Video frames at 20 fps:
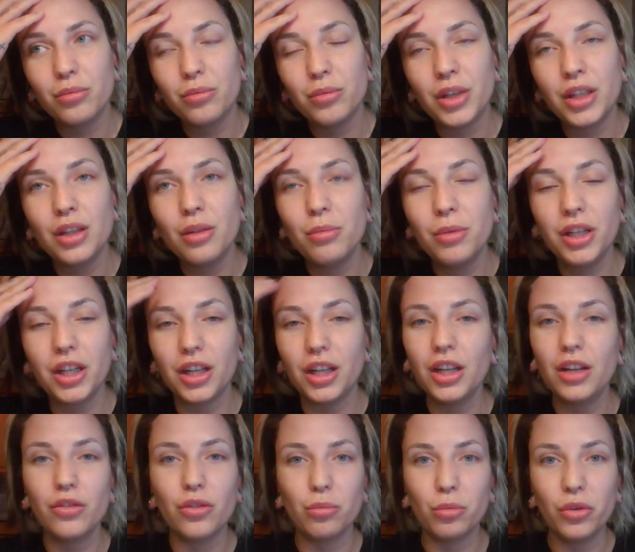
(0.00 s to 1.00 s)
in the
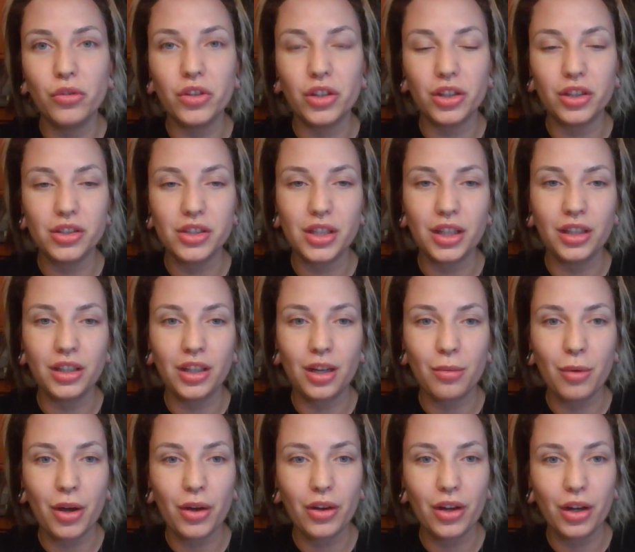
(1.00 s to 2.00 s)
beginning of the movie they're singing
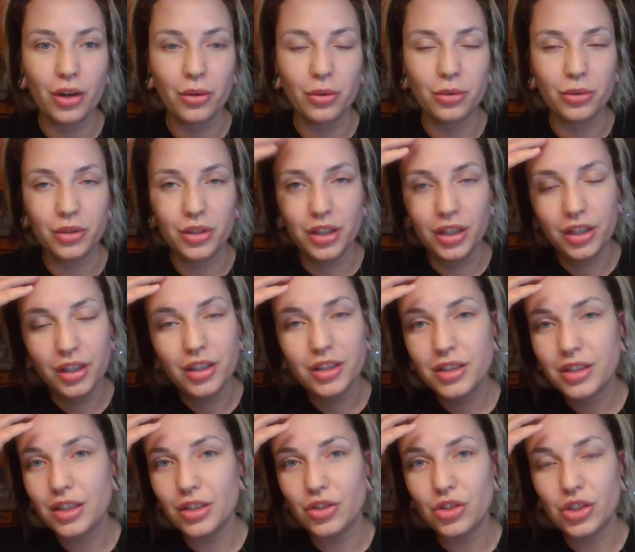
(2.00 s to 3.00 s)
about how,
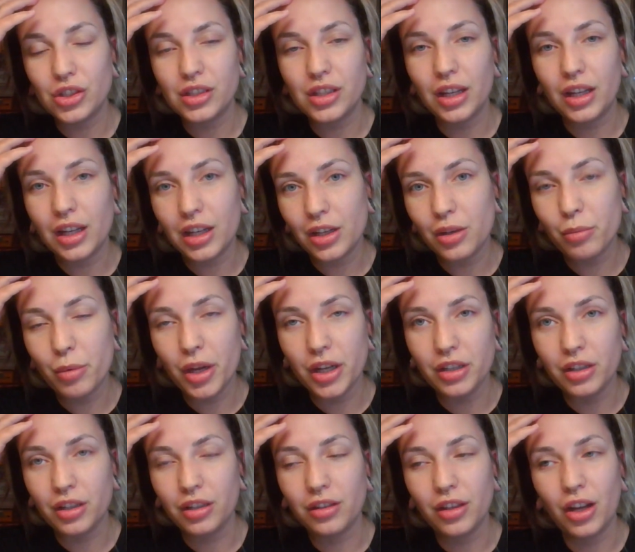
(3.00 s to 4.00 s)
since she's like
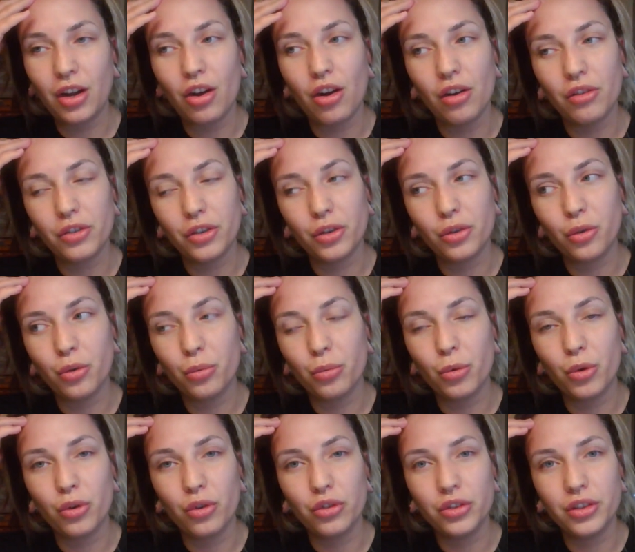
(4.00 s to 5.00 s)
independent, like off in her own
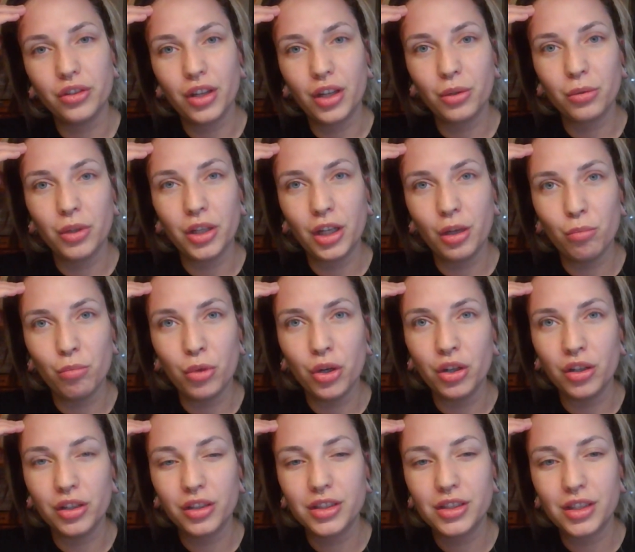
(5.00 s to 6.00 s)
world and like reading
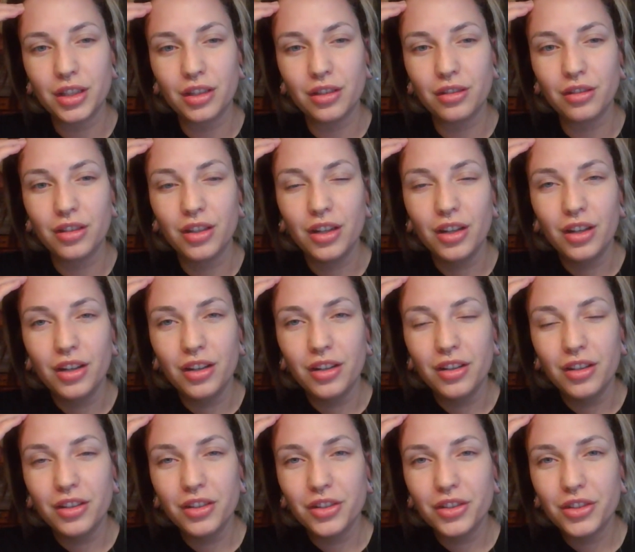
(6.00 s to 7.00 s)
books and
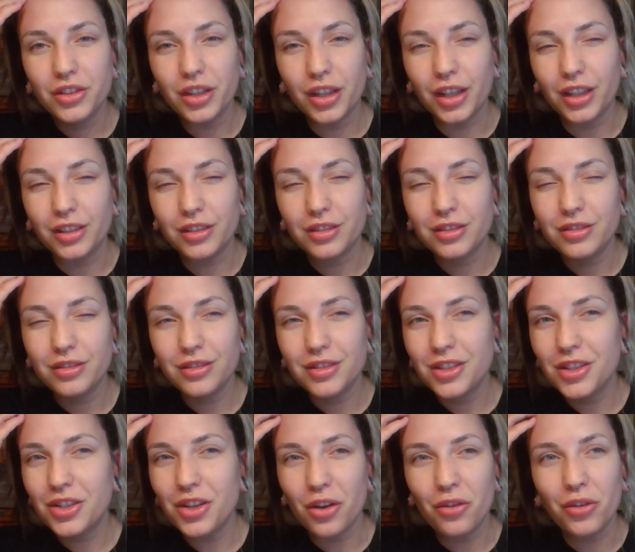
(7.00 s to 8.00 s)
like
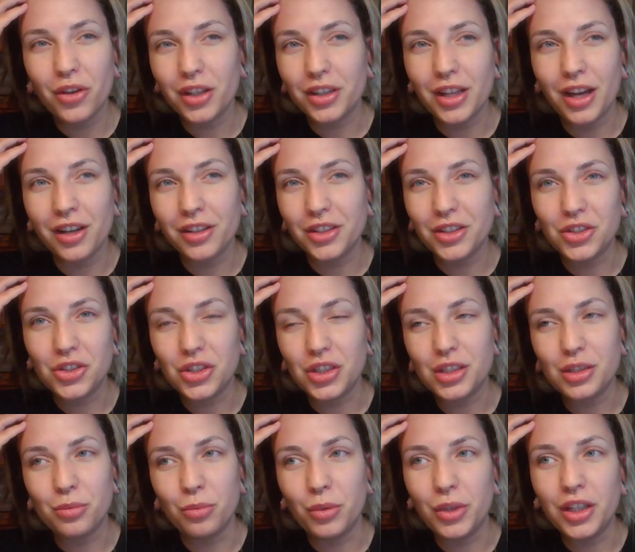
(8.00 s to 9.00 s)
stuff like that, that
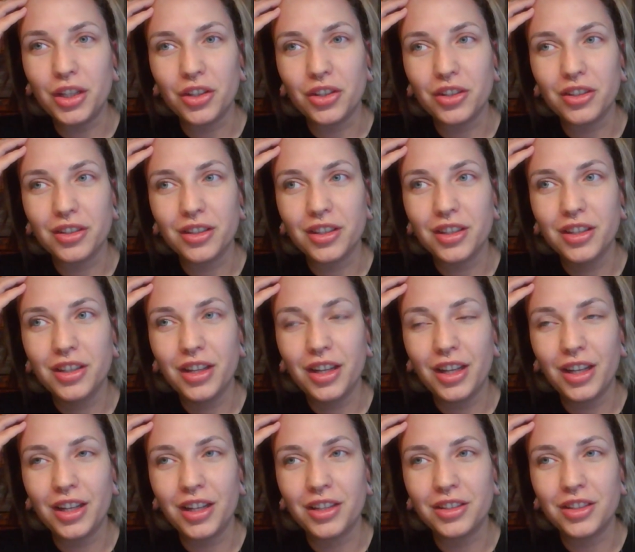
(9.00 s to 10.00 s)
she's weird
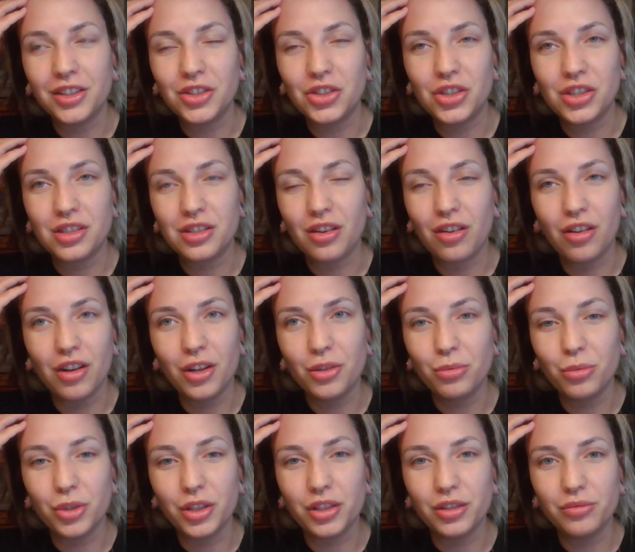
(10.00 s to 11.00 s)
and that she's an odd
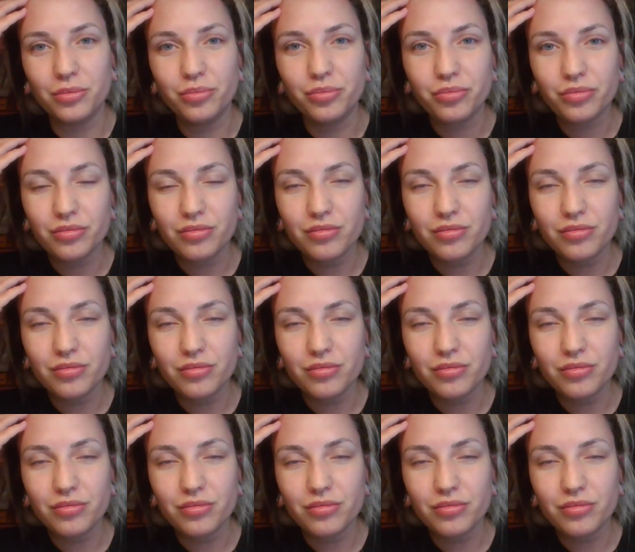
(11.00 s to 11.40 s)
one.